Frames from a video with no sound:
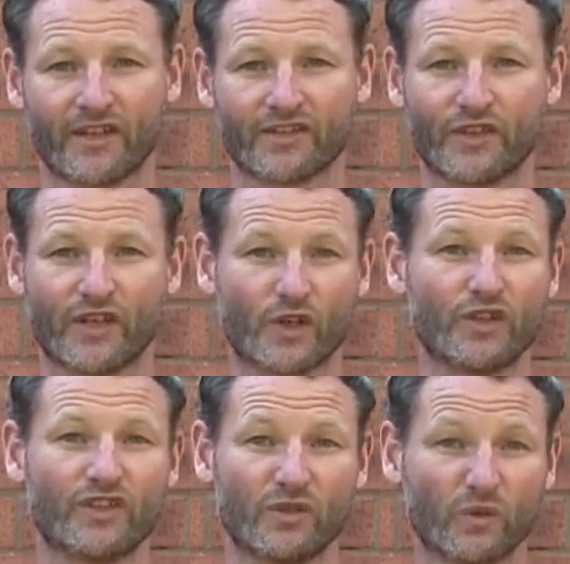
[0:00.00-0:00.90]
so you
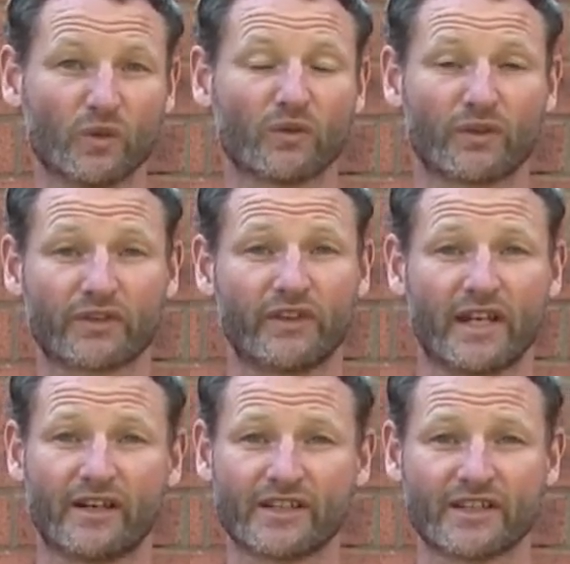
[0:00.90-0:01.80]
could do all 3
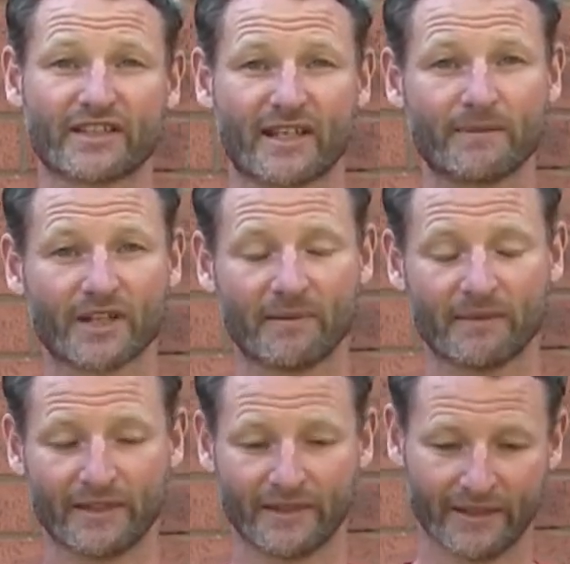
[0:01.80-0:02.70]
areas at the same time.
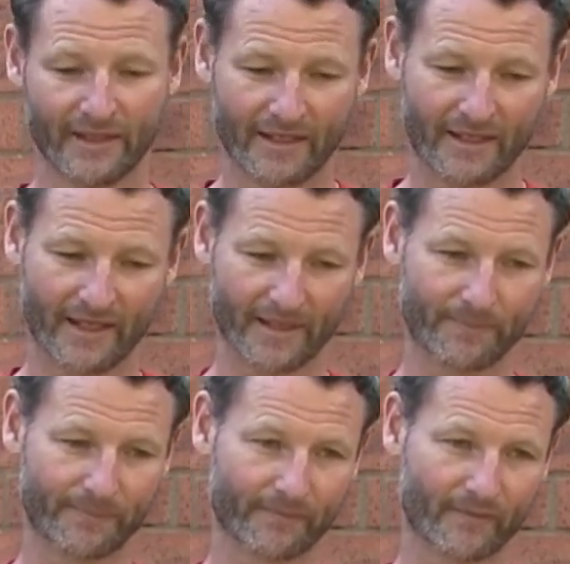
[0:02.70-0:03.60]

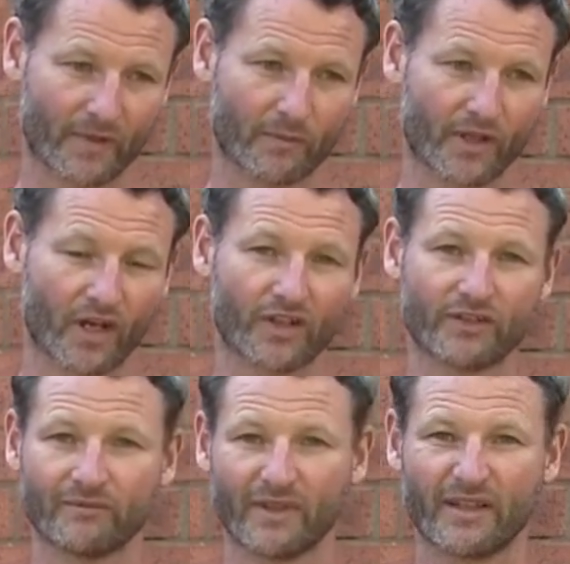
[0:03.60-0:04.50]
But
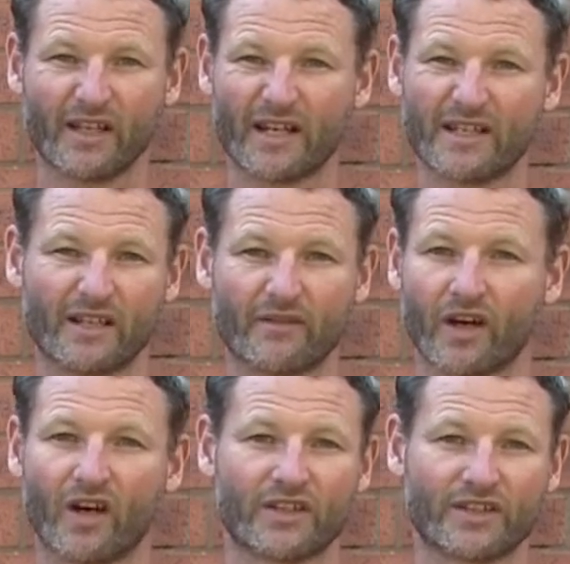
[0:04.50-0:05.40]
the idea of the
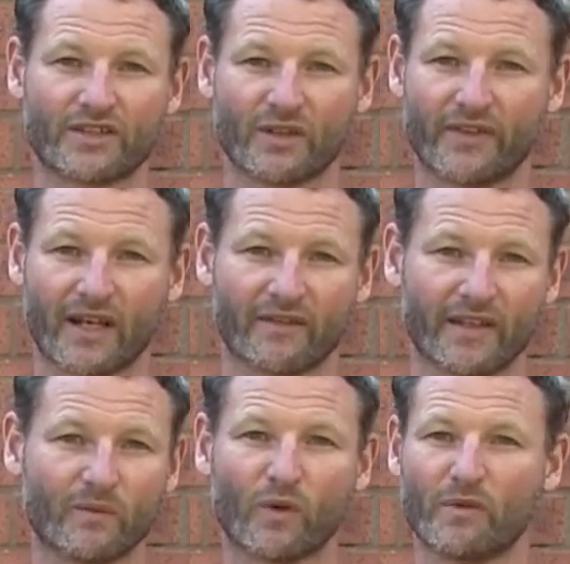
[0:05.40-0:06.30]
hot is to
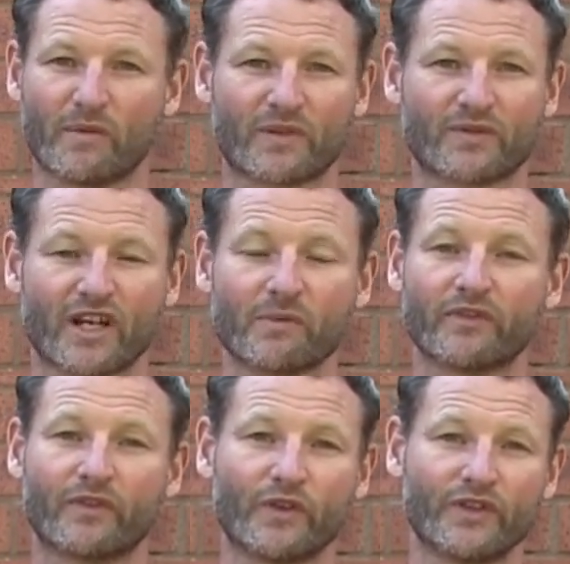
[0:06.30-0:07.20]
effectively warm your muscles up
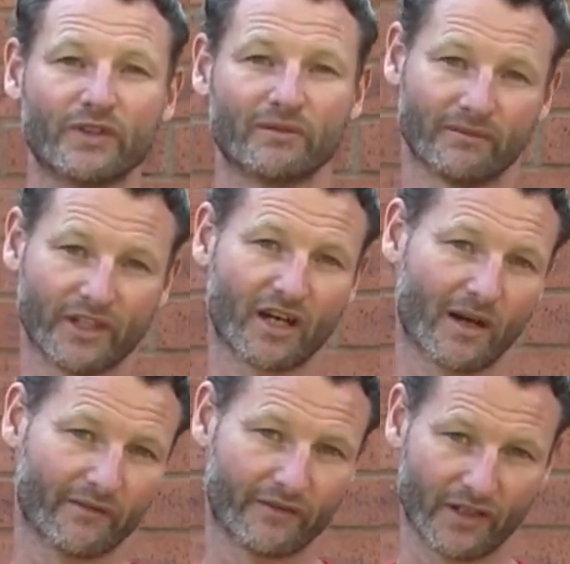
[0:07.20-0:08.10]
before you go
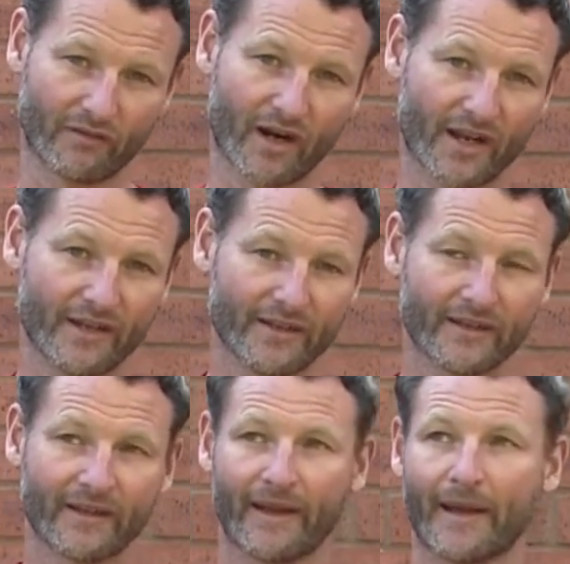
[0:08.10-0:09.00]
out for your run.
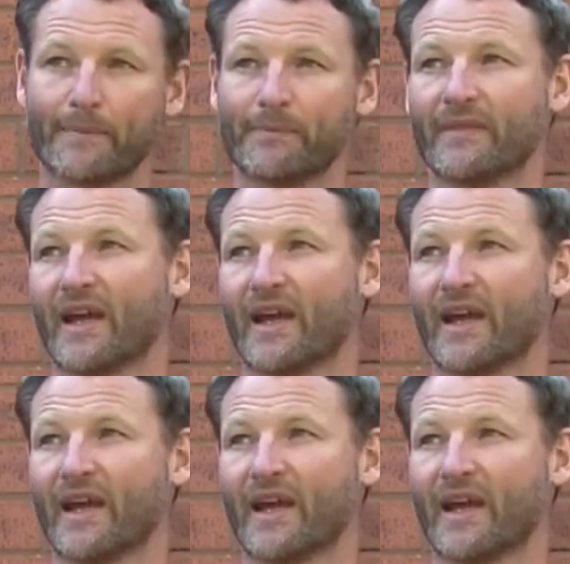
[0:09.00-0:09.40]
And